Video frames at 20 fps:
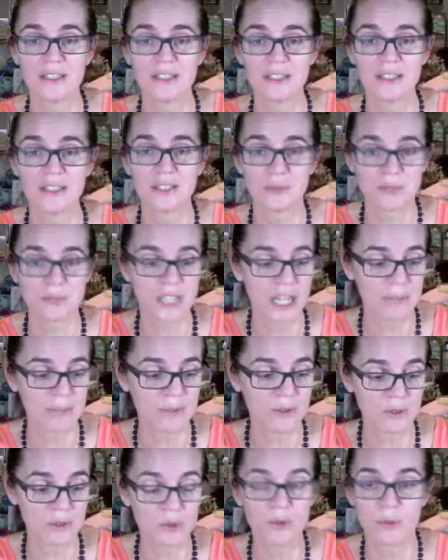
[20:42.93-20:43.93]
some time
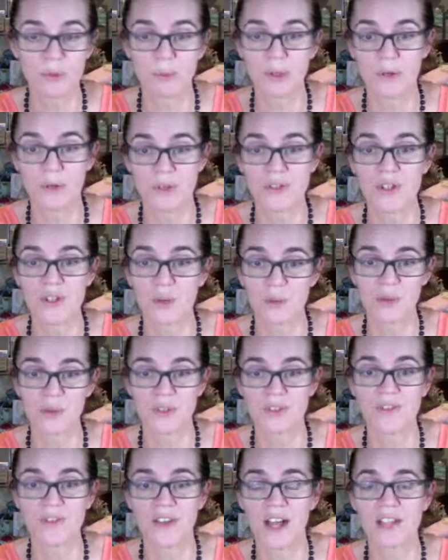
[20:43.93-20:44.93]
to do the Periscope, which
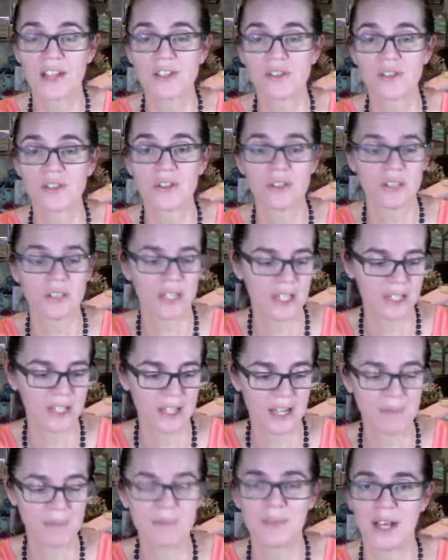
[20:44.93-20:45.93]
is faster, and
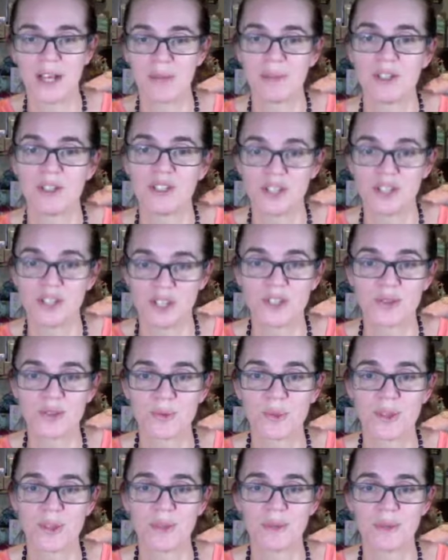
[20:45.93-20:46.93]
I'm in touch with